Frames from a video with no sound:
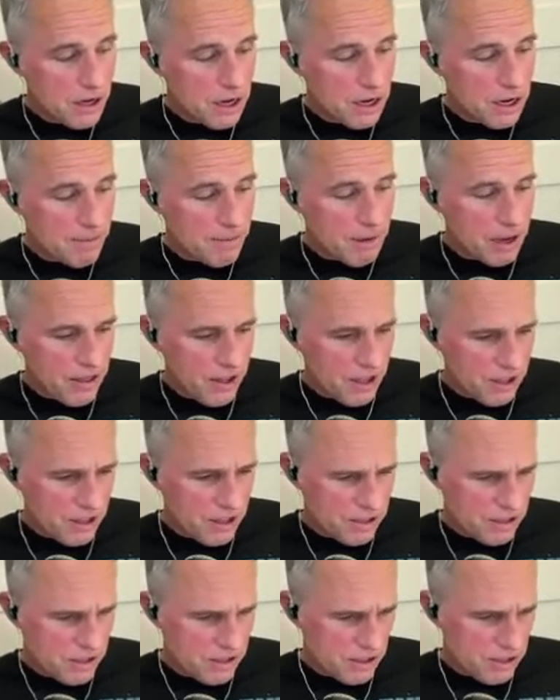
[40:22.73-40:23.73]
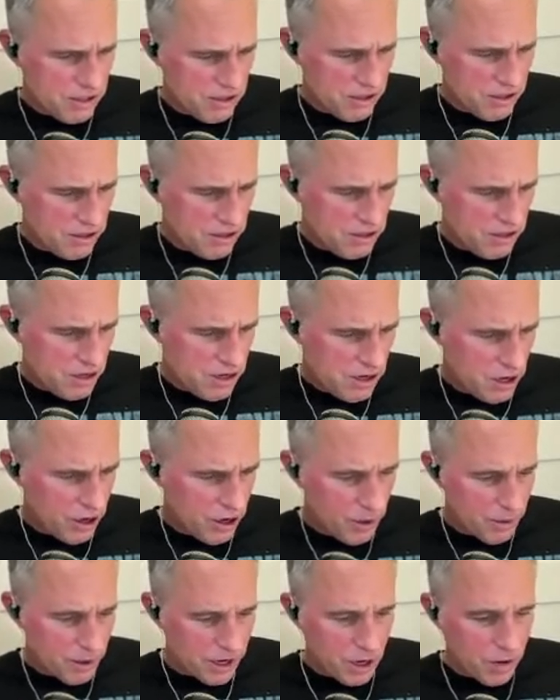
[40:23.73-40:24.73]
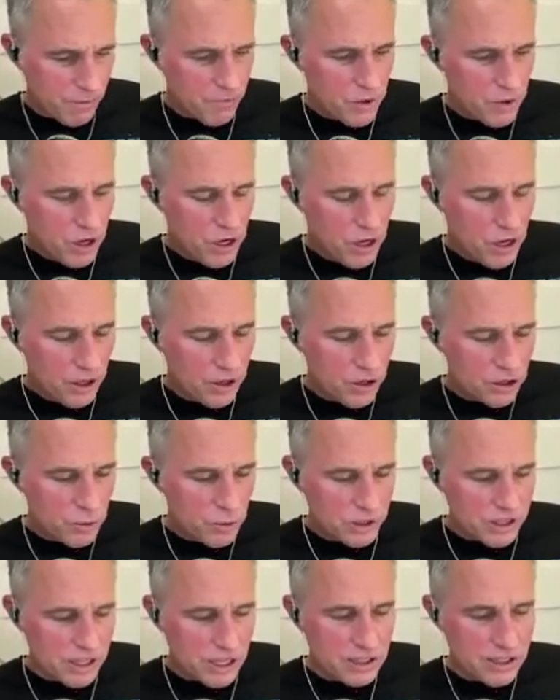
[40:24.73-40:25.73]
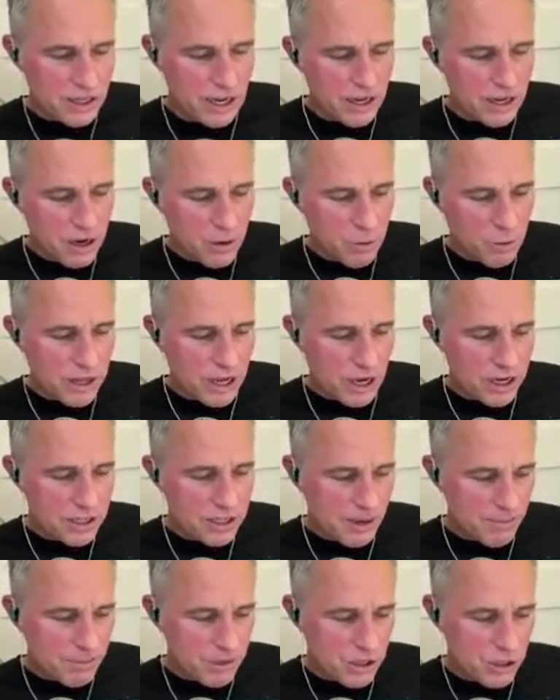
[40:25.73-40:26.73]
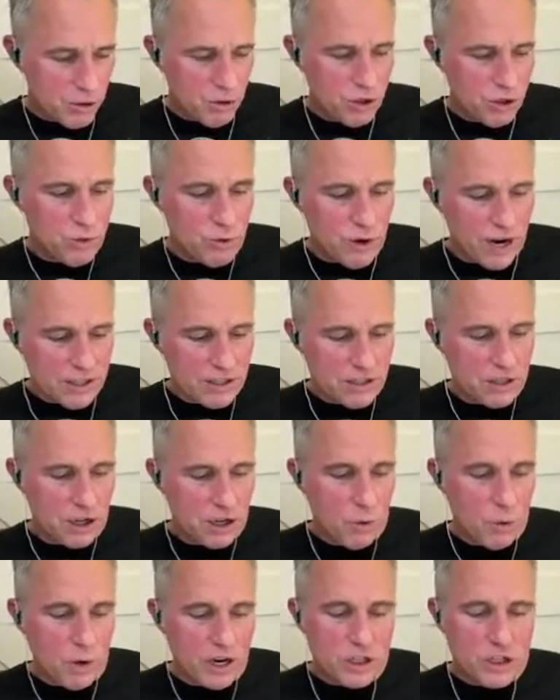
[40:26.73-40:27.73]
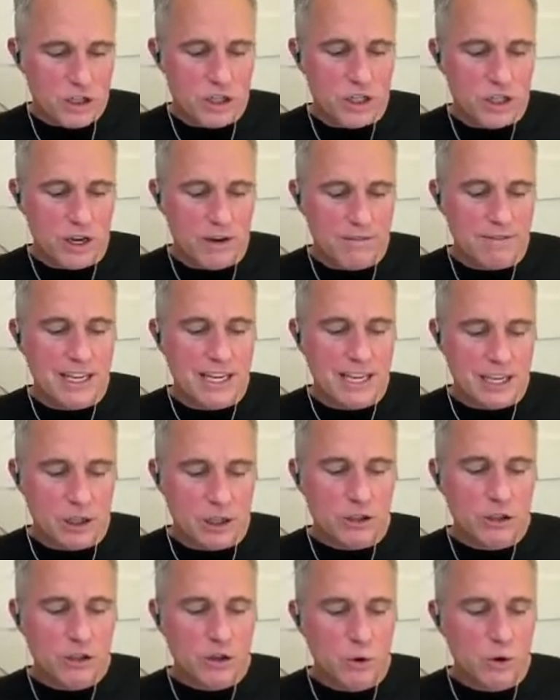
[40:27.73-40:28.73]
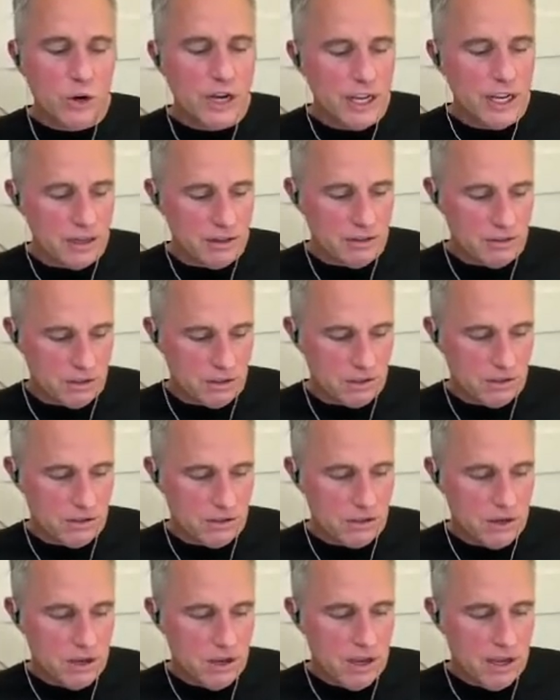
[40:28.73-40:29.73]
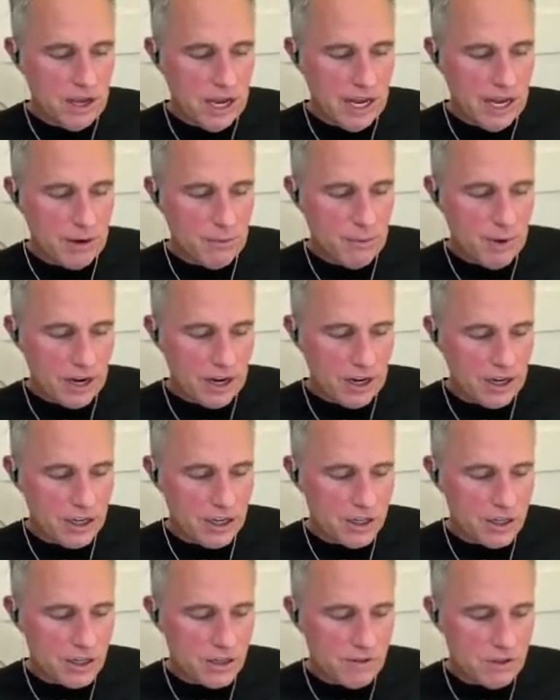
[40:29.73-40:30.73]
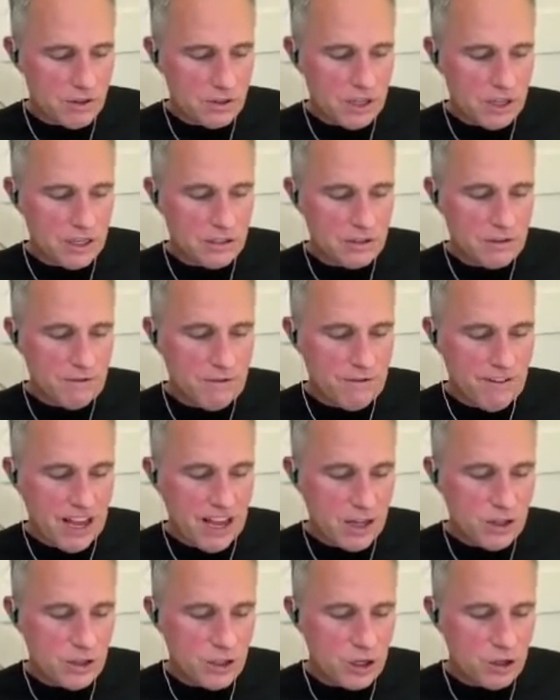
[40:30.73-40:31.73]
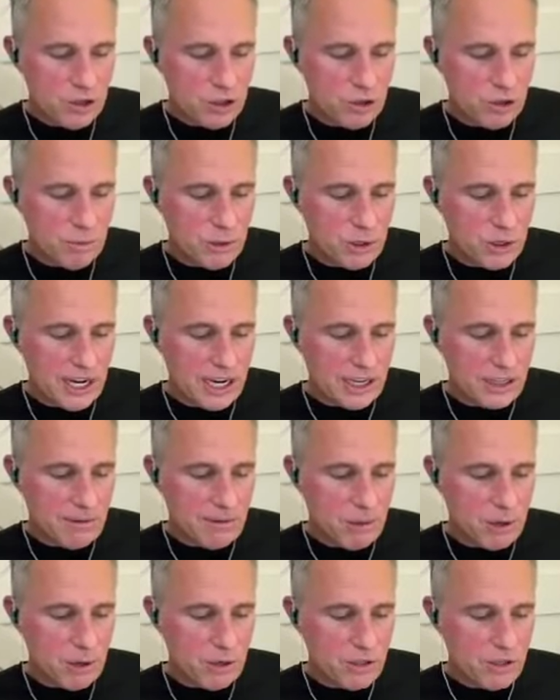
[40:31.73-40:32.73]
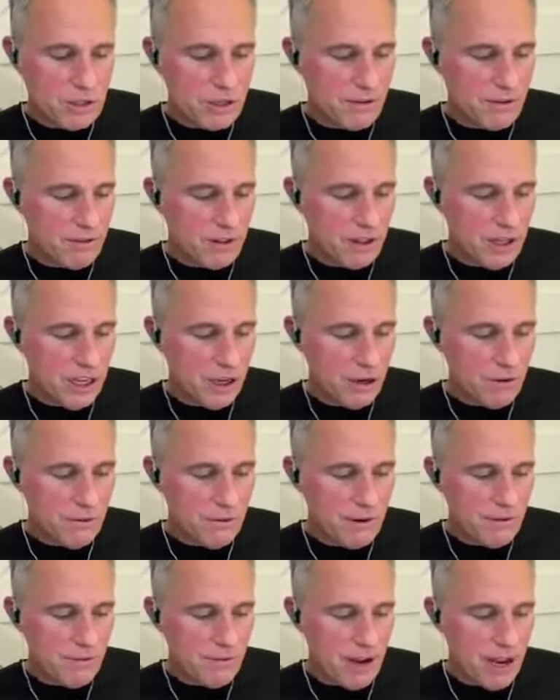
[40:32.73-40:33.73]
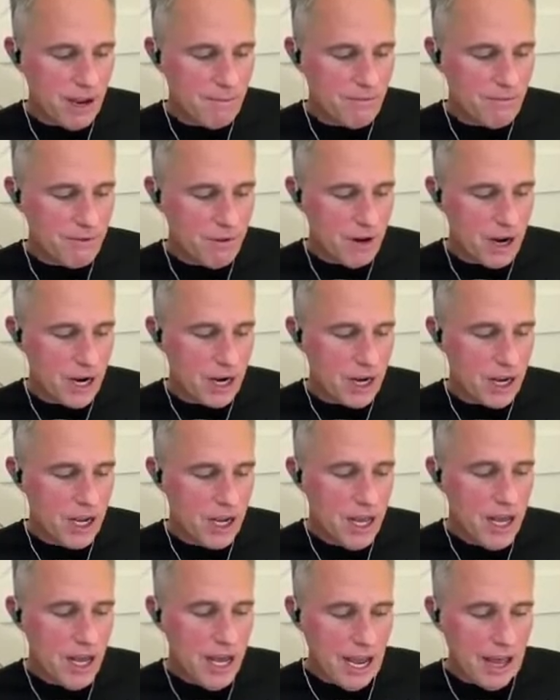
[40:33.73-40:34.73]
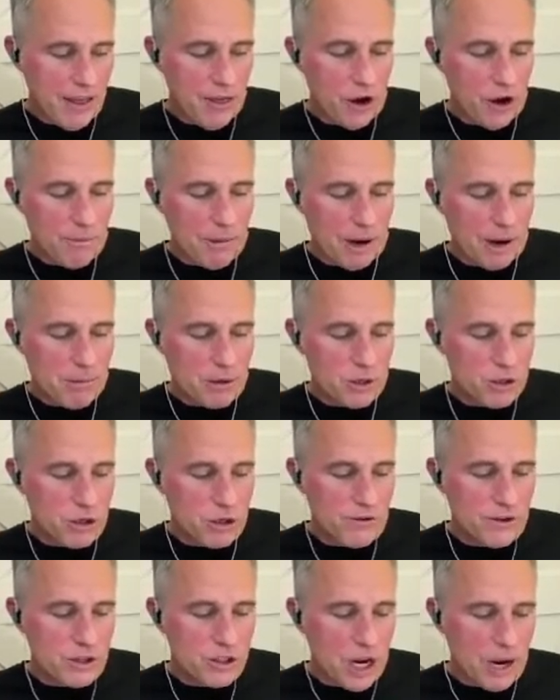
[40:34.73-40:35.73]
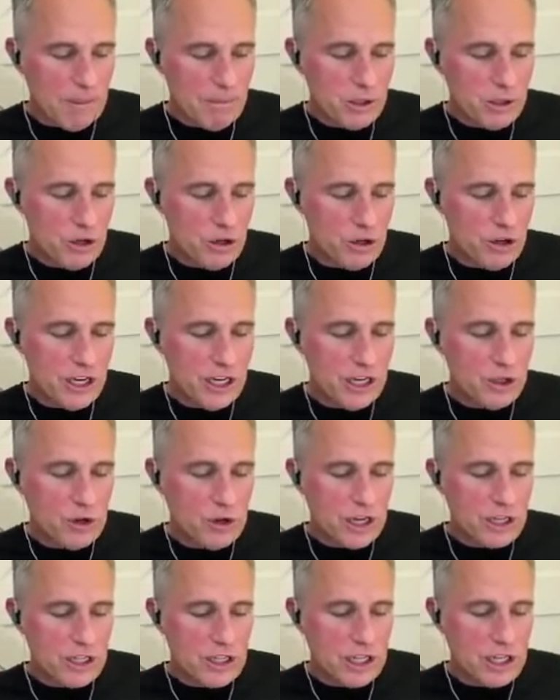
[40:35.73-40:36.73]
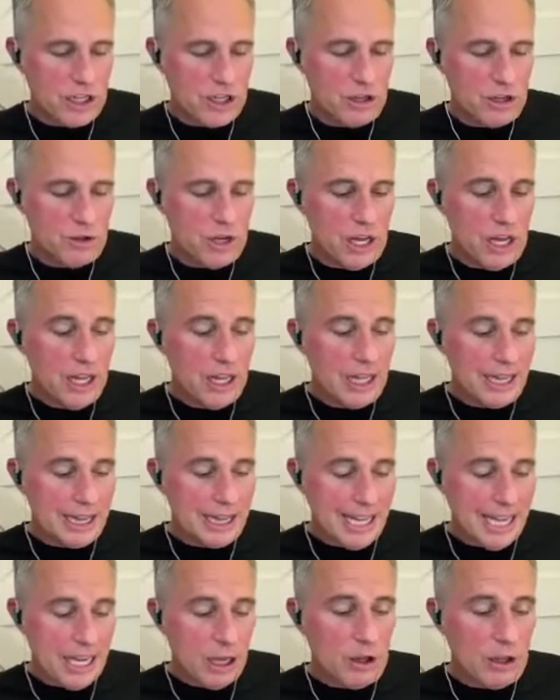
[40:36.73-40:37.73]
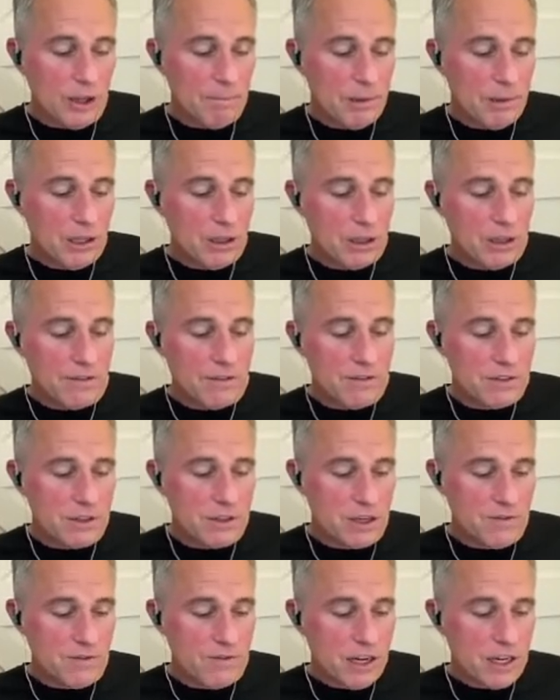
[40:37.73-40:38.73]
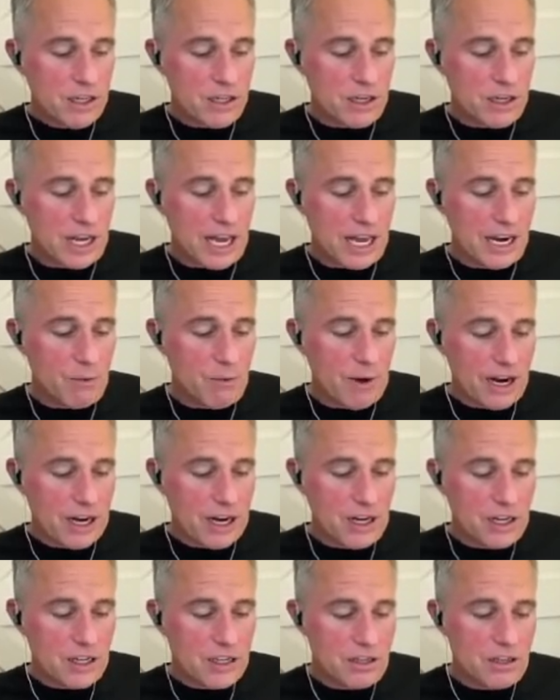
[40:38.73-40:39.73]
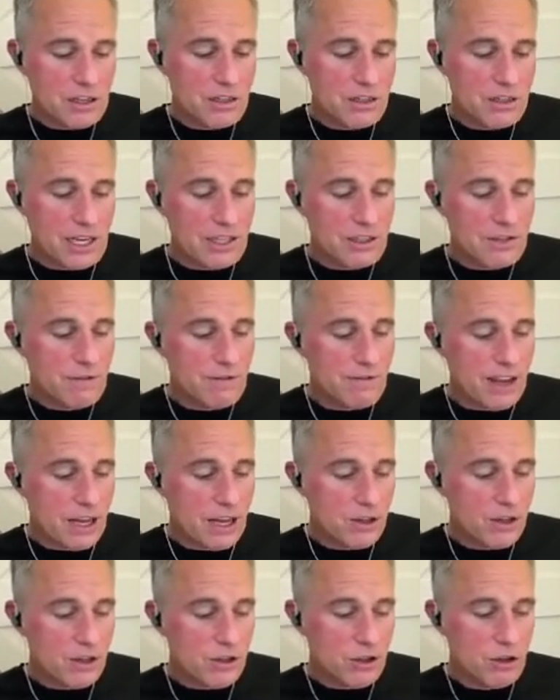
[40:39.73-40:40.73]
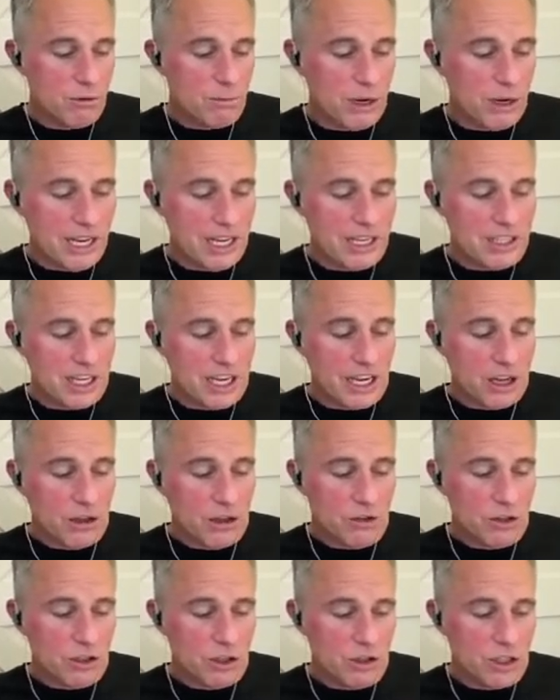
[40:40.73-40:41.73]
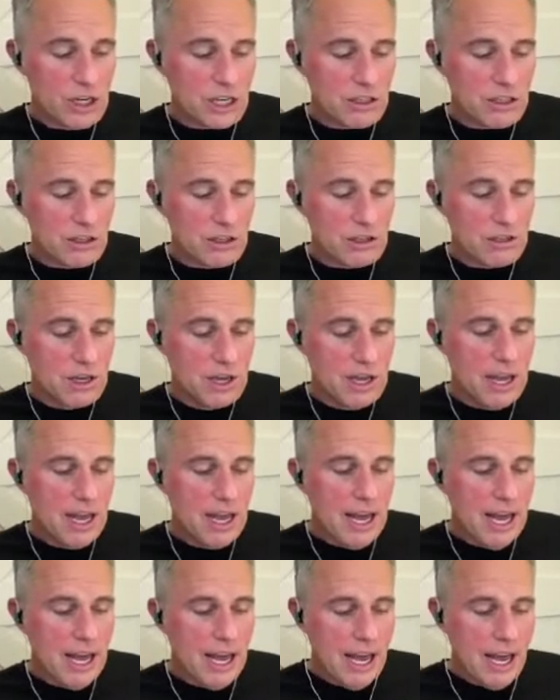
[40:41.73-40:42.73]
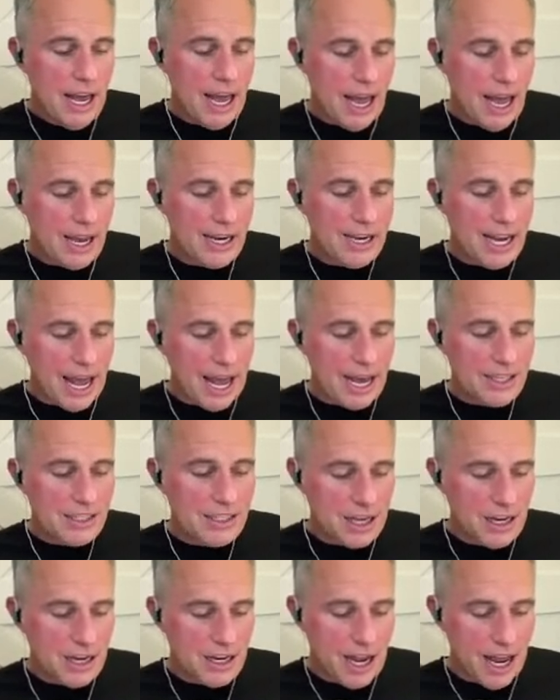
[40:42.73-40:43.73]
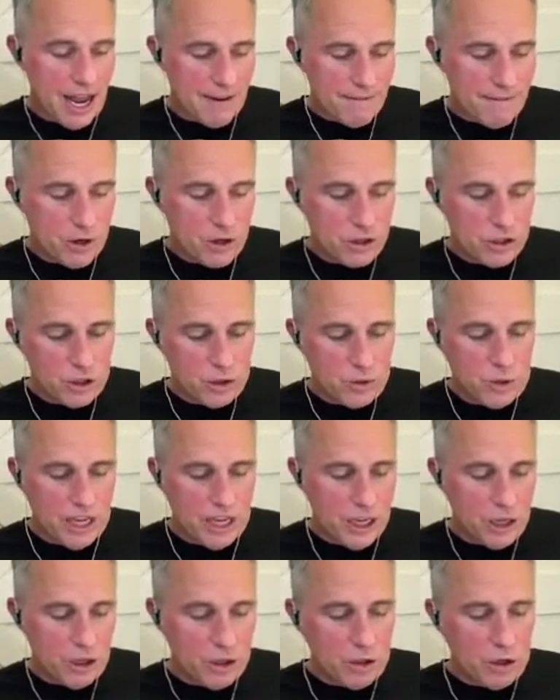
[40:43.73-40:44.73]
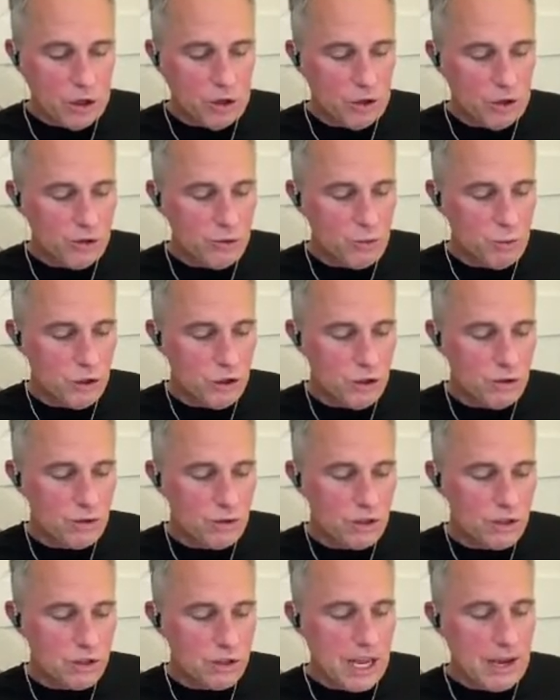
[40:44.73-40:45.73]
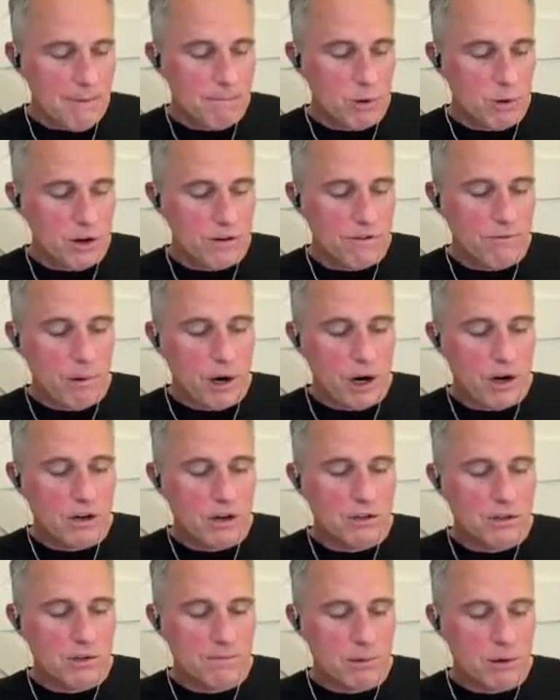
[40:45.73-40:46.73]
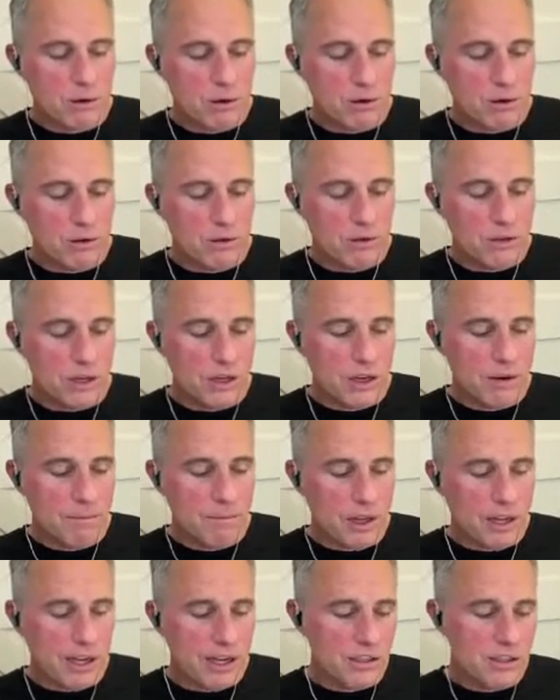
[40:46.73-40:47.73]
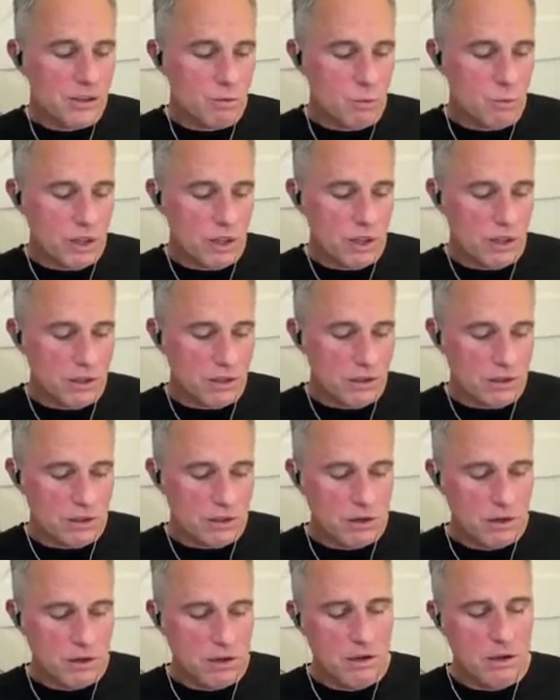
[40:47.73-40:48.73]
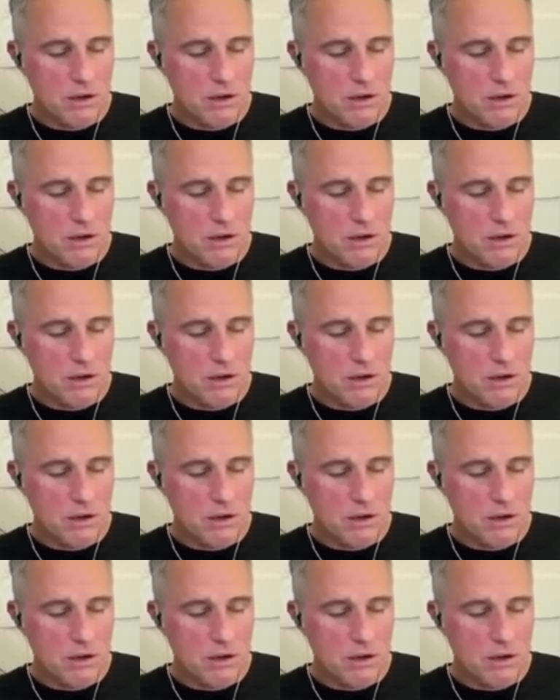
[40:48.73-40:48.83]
um, I think this is, oh, here we go. This is what they said. Without attempting to address the question of guilt or innocence, and in recognition of the state's failure to protect the person of Leo M. Frank and thereby preserve his opportunity to continued legal appeal of his conviction, and in recognition of the state's failure to bring his killers to justice, and as an effort to heal old wounds, the State Board of Pardons and Paroles, in compliance with its